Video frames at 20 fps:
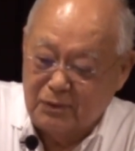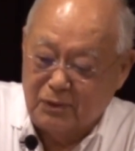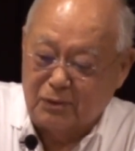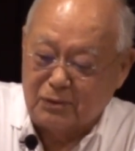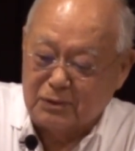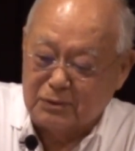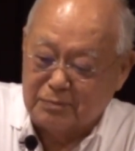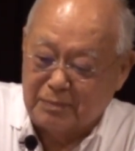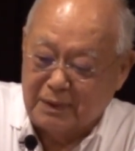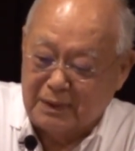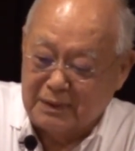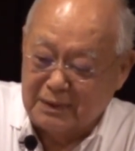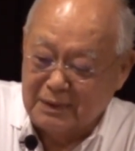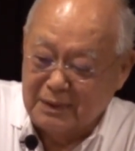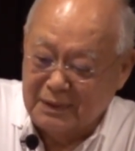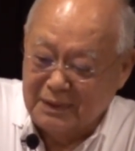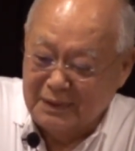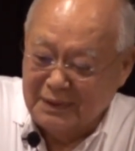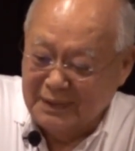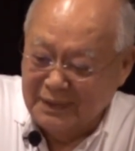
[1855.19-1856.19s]
knows
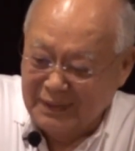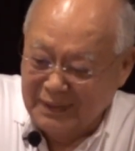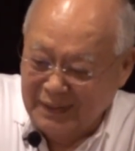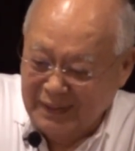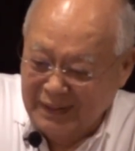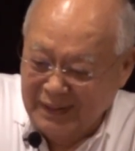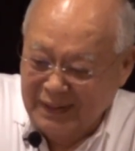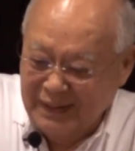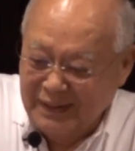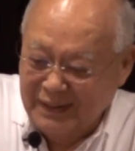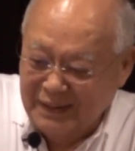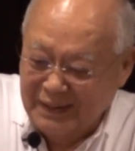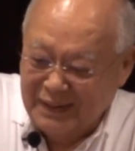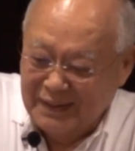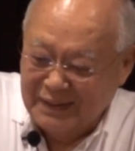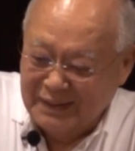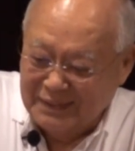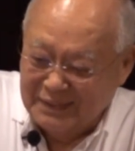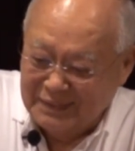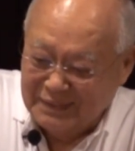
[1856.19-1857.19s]
better,
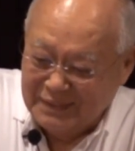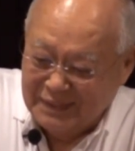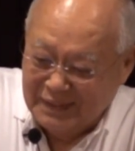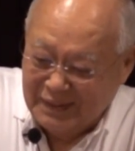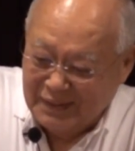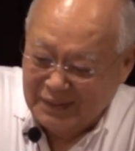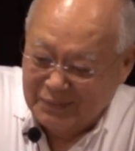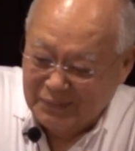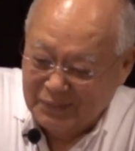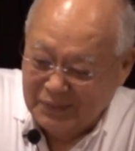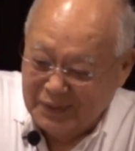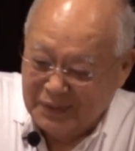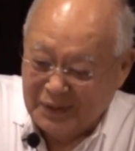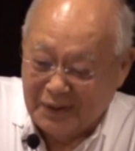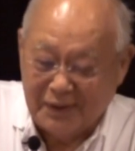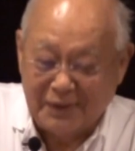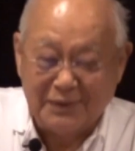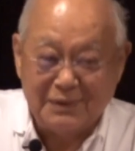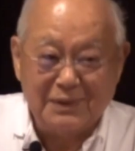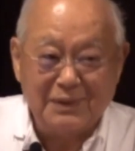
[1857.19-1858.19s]
and uh, we
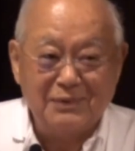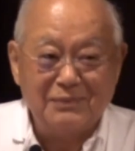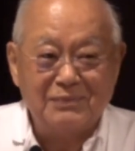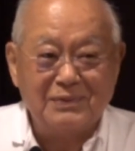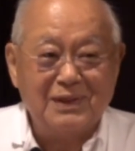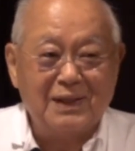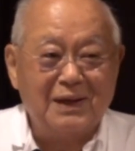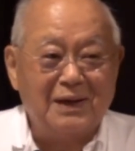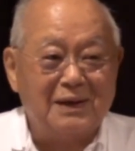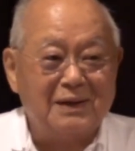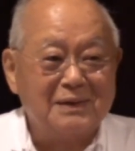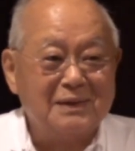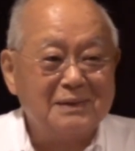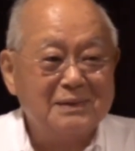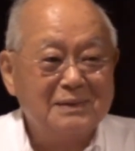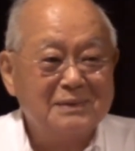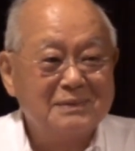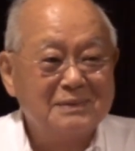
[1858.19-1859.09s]
argue every day.